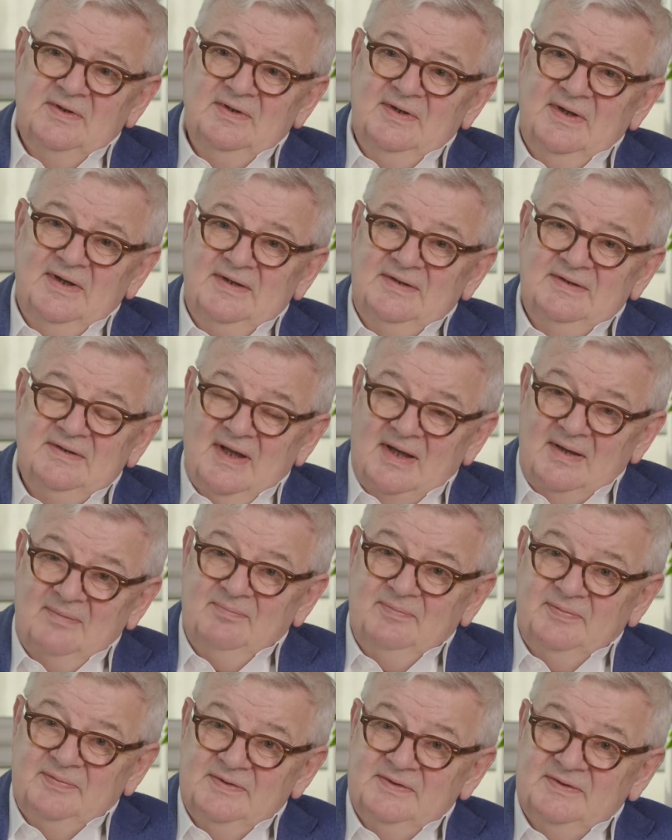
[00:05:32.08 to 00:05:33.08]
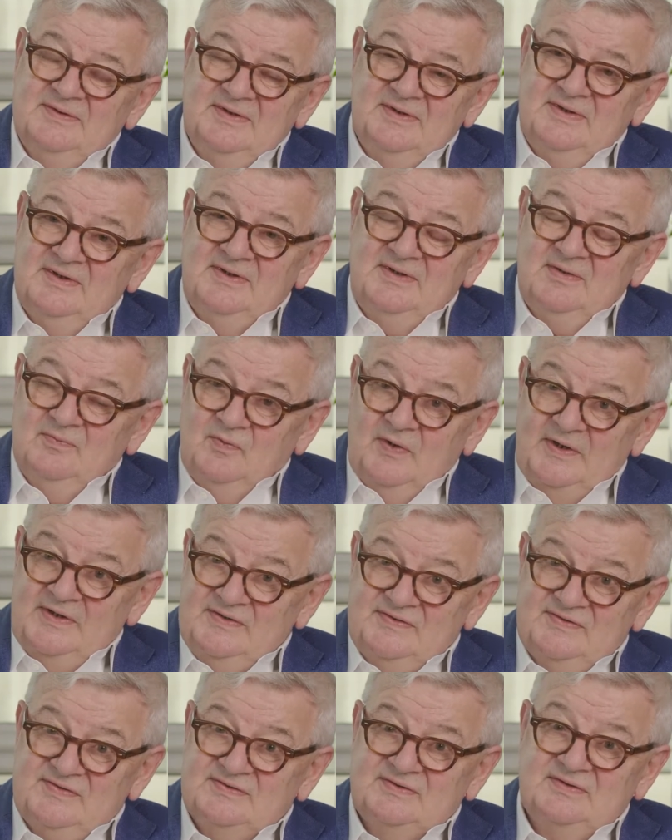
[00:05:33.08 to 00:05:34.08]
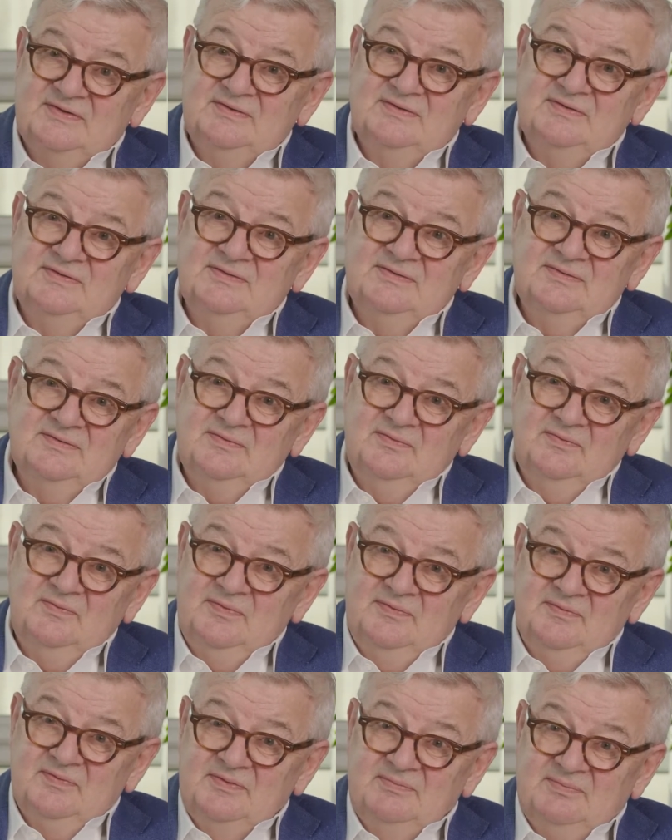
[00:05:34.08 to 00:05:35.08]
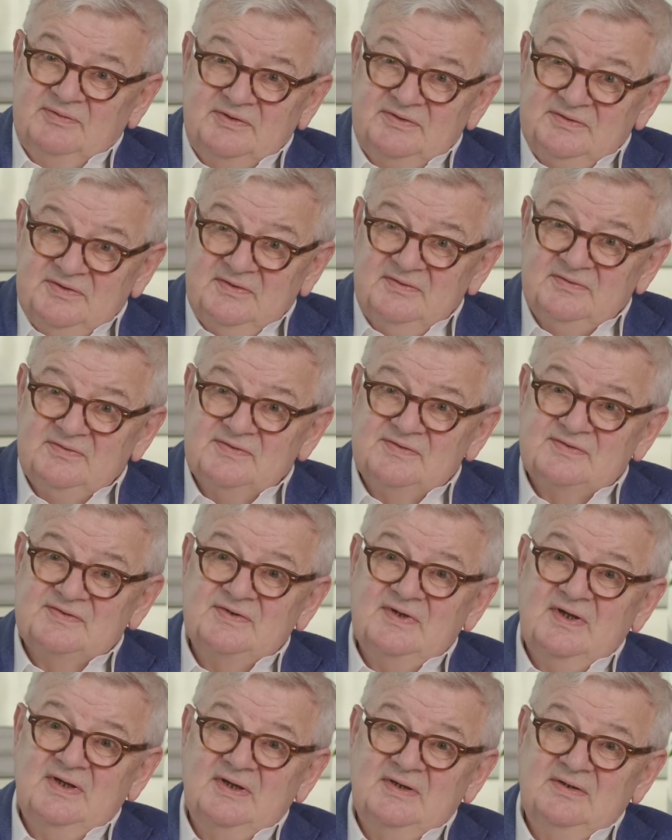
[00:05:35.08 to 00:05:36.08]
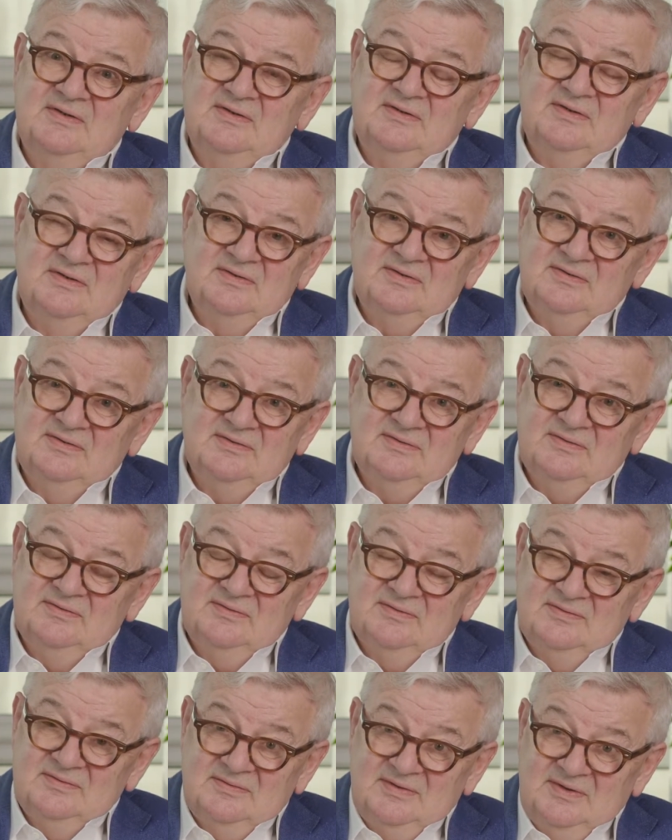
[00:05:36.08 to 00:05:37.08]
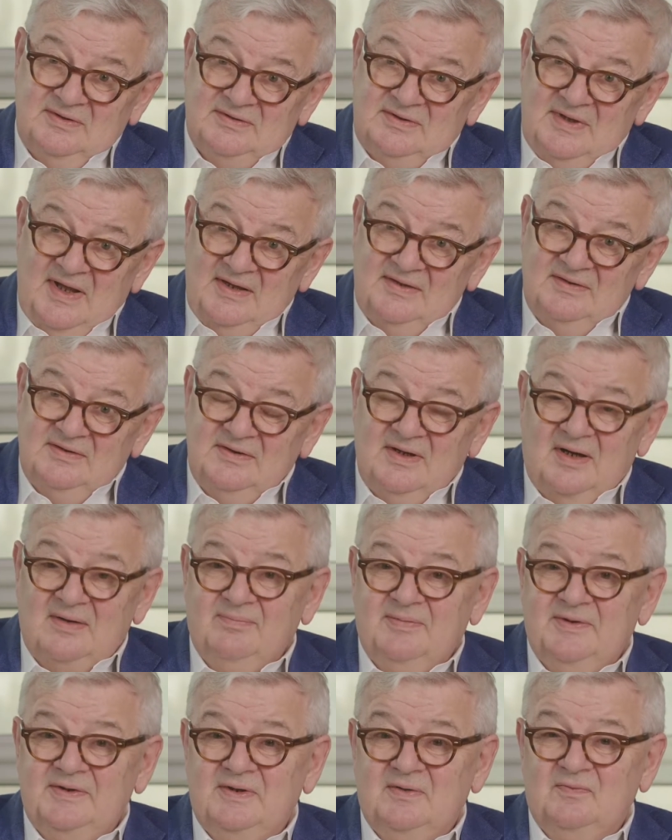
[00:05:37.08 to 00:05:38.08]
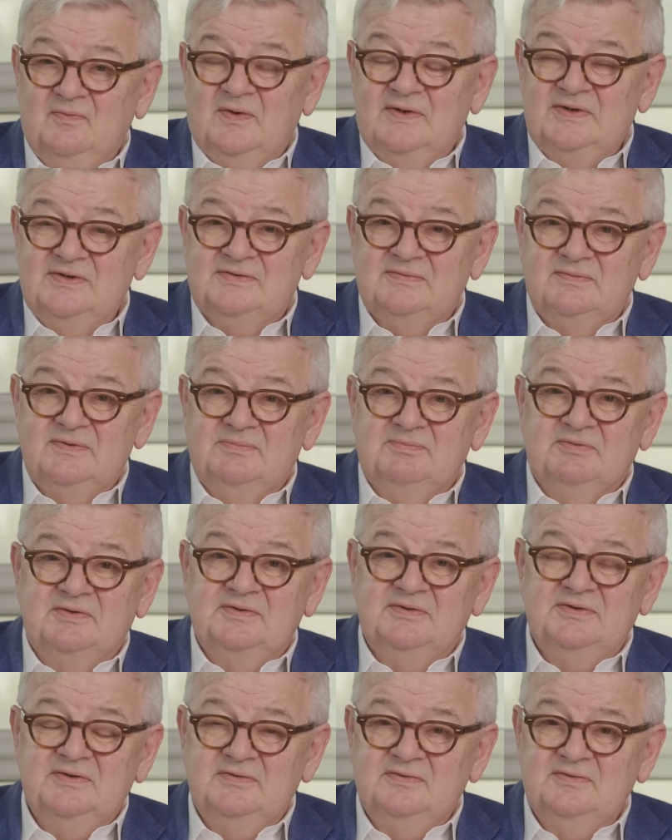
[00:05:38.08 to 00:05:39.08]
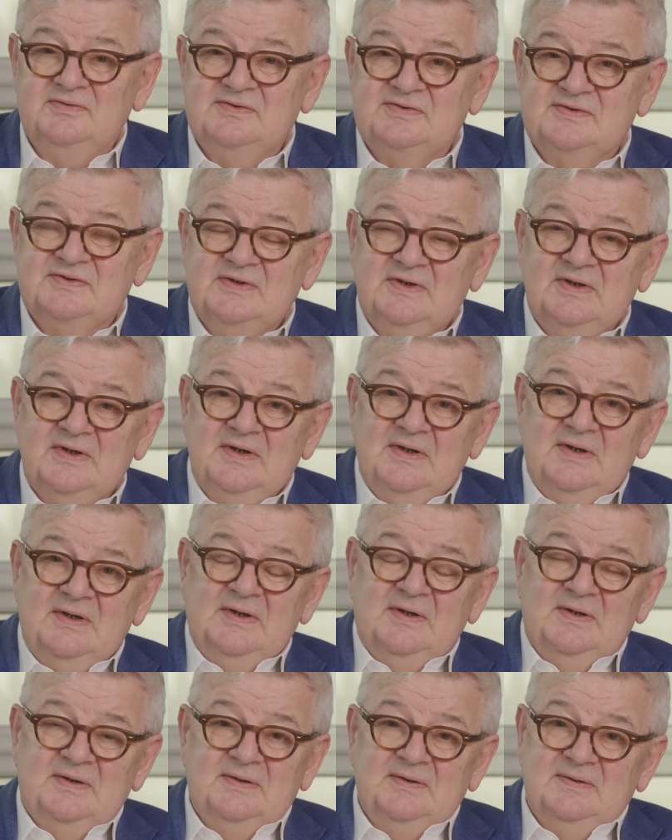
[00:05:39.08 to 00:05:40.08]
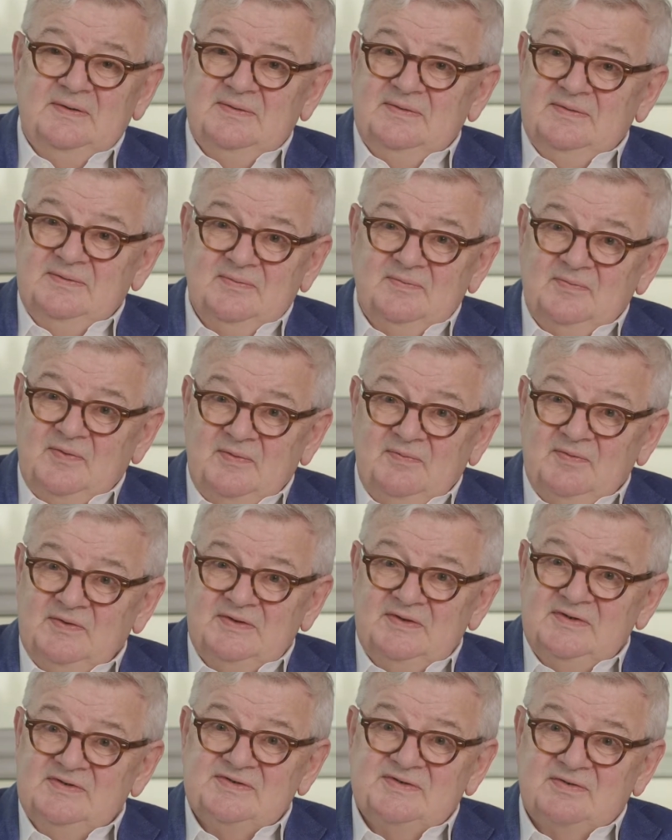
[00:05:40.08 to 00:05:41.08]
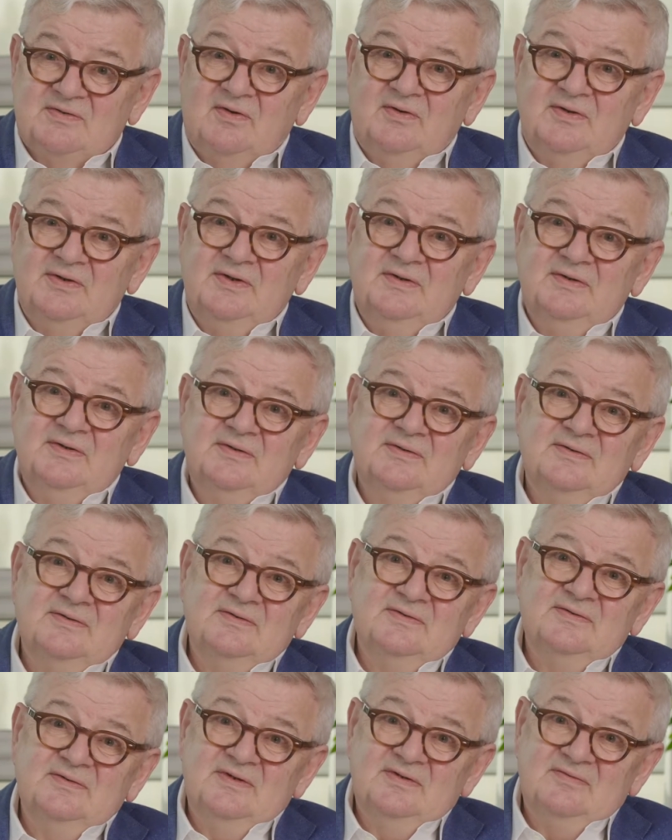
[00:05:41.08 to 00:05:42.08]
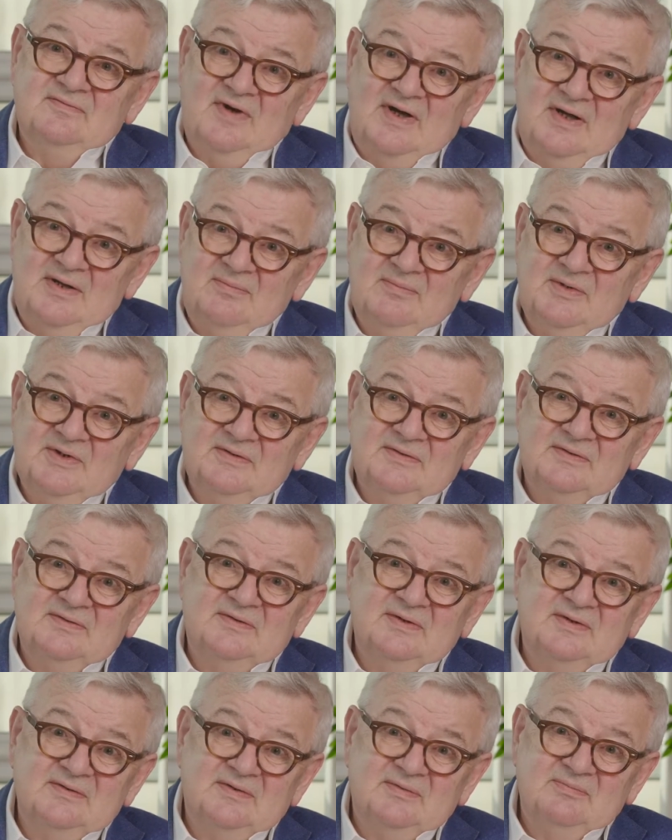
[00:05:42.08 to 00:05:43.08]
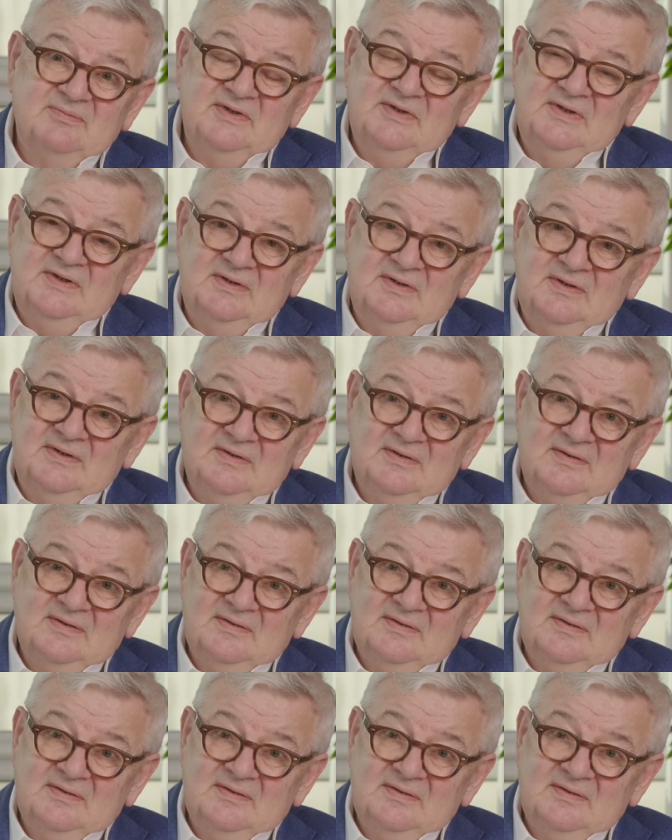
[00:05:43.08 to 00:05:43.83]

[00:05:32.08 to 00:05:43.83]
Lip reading: end up in the waste we will produce. And in ending up in the waste we produce, we will destroy the environment, at the beginning